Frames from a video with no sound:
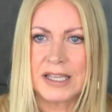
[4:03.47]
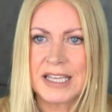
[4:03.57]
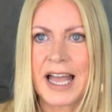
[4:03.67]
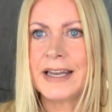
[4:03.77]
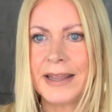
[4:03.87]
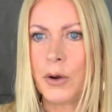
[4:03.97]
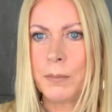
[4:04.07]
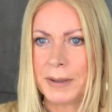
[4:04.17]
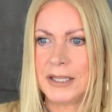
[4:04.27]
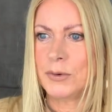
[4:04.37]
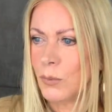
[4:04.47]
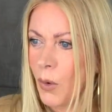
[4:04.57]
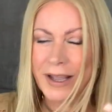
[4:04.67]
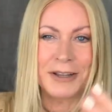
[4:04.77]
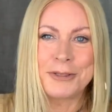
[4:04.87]
You can't help it. You're
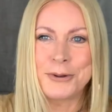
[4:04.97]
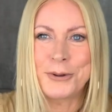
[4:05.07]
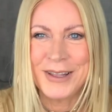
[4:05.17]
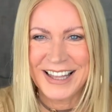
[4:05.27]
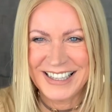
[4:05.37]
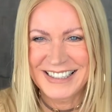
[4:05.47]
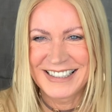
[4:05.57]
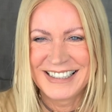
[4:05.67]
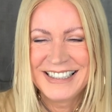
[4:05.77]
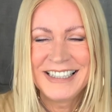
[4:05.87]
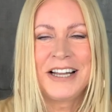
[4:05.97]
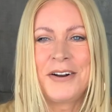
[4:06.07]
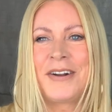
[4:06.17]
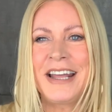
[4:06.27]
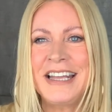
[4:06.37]
walking through it,
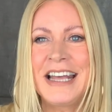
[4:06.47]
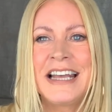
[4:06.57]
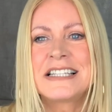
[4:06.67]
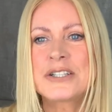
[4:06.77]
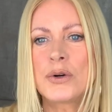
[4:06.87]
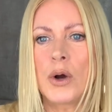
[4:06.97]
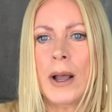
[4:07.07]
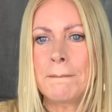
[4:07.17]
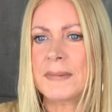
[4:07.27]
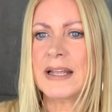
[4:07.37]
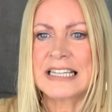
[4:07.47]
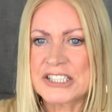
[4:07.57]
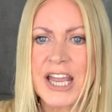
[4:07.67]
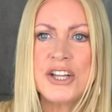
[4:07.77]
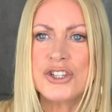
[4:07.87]
right? So
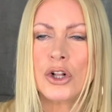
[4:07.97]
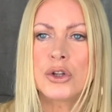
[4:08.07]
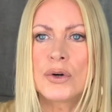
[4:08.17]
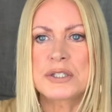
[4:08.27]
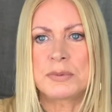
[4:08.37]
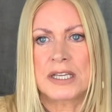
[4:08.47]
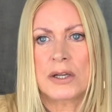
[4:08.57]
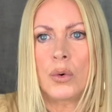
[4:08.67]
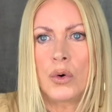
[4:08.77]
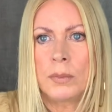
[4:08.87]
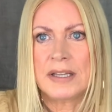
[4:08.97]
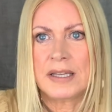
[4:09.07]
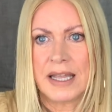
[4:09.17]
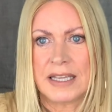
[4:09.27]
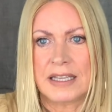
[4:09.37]
change your clothes when you get home at
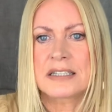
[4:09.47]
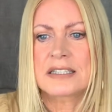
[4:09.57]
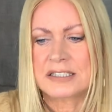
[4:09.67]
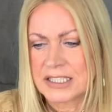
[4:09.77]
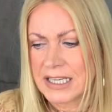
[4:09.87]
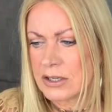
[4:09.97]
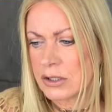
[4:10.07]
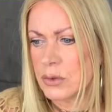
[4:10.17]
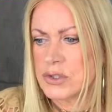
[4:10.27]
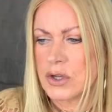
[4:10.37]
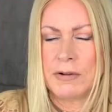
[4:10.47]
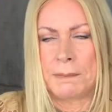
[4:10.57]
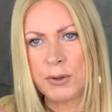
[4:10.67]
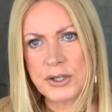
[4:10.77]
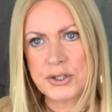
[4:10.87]
night. Take your clothes off
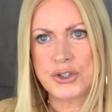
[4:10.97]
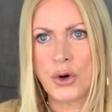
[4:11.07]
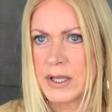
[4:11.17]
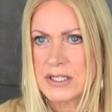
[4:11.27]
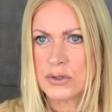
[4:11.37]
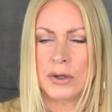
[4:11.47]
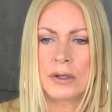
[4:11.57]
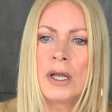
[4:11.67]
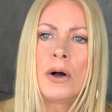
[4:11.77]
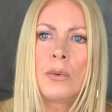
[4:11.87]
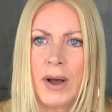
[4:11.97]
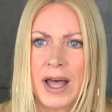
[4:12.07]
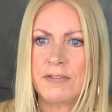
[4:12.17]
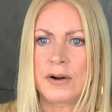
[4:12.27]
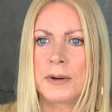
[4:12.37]
and put your joggies on,
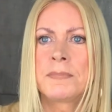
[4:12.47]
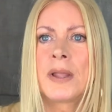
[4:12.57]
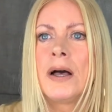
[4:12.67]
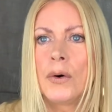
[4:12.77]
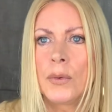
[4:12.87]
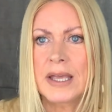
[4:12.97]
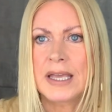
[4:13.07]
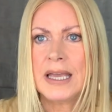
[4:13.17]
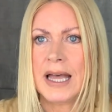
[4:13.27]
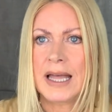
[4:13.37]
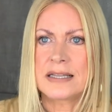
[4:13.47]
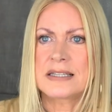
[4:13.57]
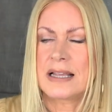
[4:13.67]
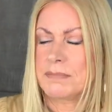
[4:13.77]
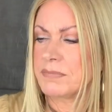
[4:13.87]
whatever, okay? And
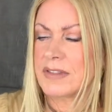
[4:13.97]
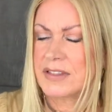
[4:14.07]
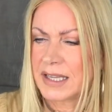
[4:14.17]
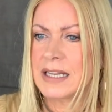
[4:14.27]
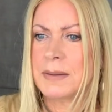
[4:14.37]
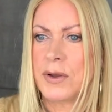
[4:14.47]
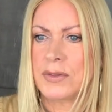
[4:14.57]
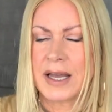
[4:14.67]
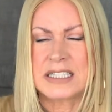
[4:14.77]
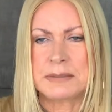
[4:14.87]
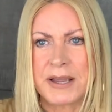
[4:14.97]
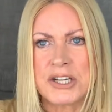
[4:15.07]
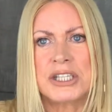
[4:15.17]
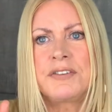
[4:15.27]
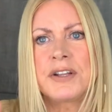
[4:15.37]
thinking about that,
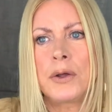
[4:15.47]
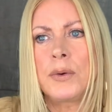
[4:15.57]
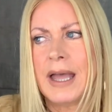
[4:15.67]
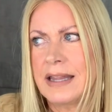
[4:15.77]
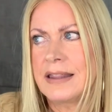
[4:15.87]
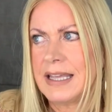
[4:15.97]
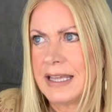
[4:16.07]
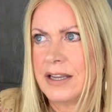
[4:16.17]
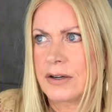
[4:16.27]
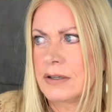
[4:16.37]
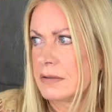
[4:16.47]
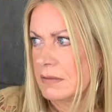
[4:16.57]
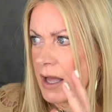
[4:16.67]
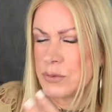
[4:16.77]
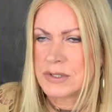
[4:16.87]
especially if you're out in the air
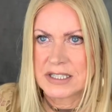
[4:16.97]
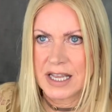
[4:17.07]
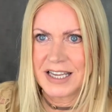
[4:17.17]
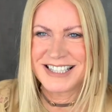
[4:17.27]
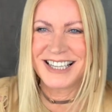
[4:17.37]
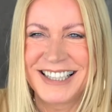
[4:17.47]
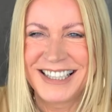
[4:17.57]
outside.